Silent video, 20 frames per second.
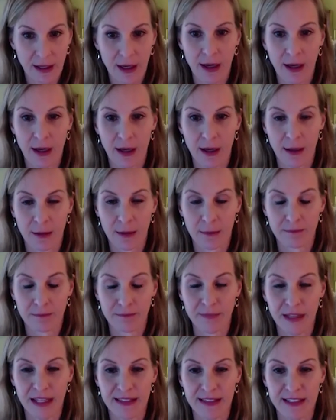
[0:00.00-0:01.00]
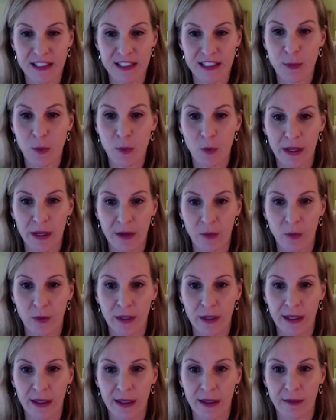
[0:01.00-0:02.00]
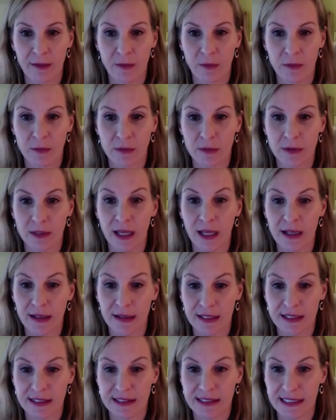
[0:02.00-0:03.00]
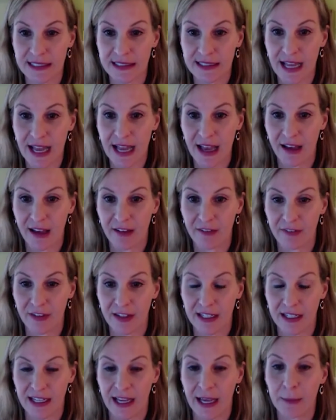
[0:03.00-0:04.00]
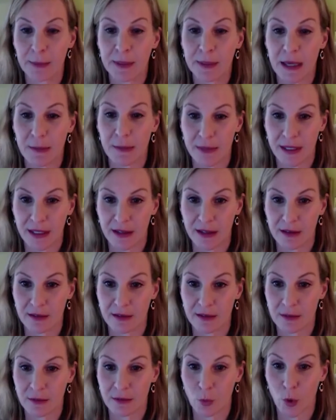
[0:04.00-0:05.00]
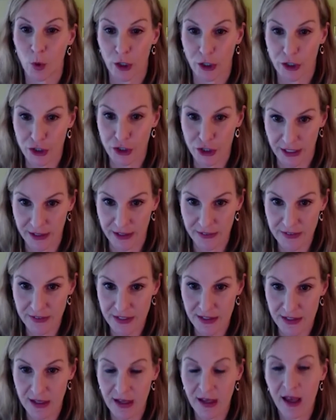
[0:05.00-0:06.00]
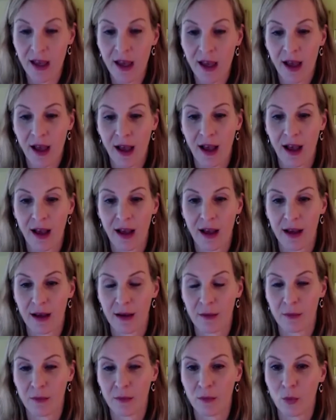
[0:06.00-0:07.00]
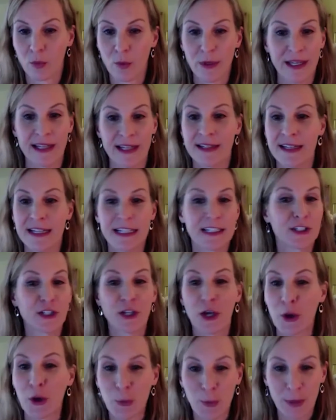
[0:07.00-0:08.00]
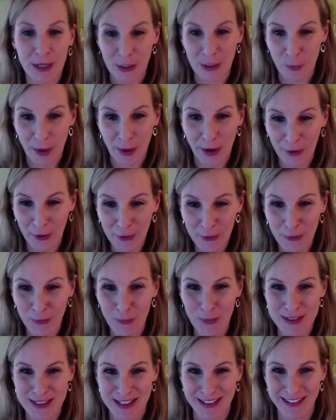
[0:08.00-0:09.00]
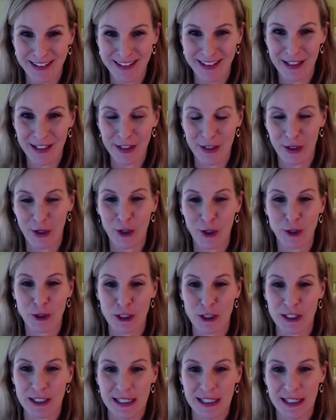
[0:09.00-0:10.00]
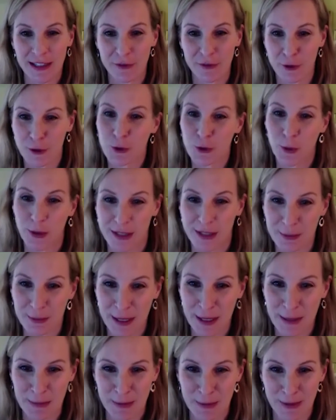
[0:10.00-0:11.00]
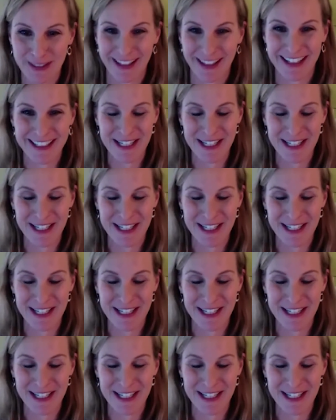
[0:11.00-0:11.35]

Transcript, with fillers: um, at this point we luckily didn't have any upcoming work shifts um, we didn't need to go anywhere there wasn't an urgent need for toilet paper at that